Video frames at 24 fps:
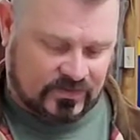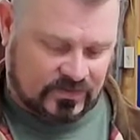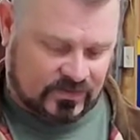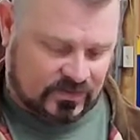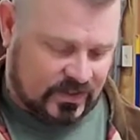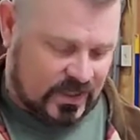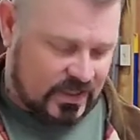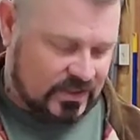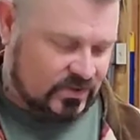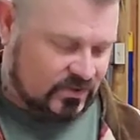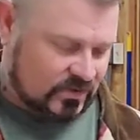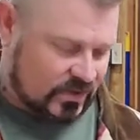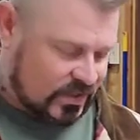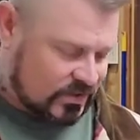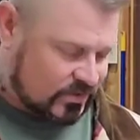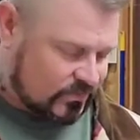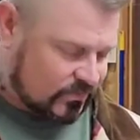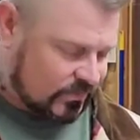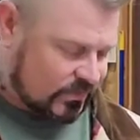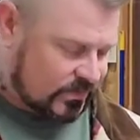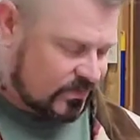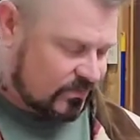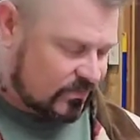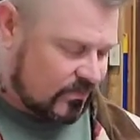So that's the
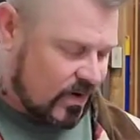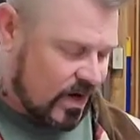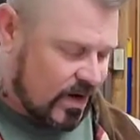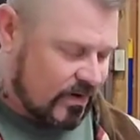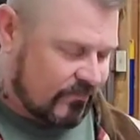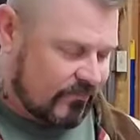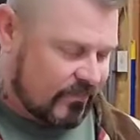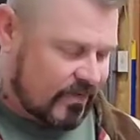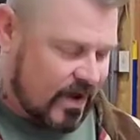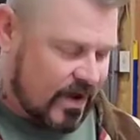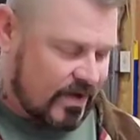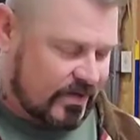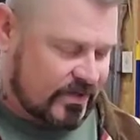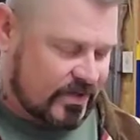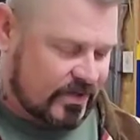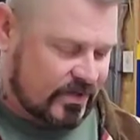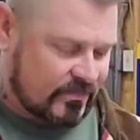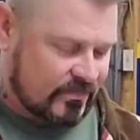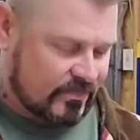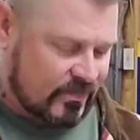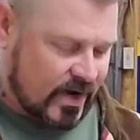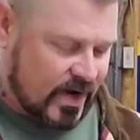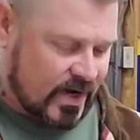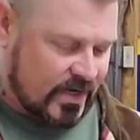reason why we got
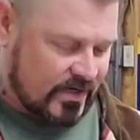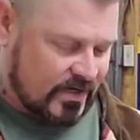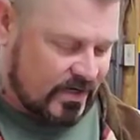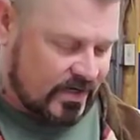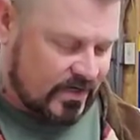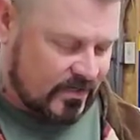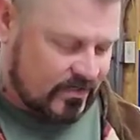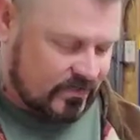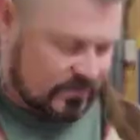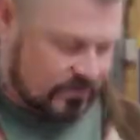another brad nailer.